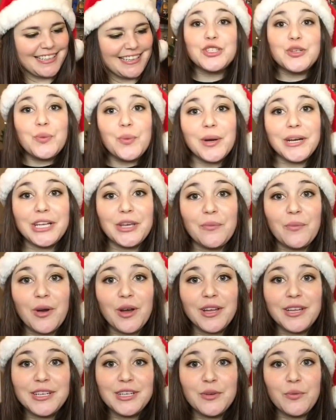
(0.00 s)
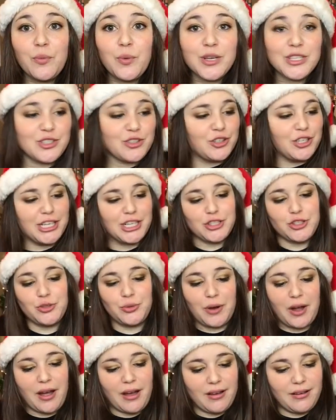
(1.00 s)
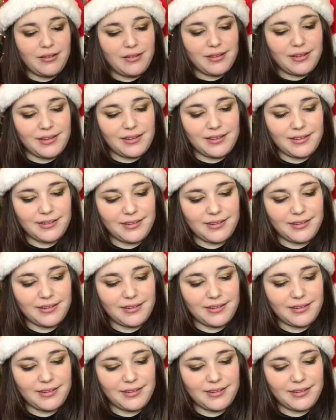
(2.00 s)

21 Wizarding Trunk.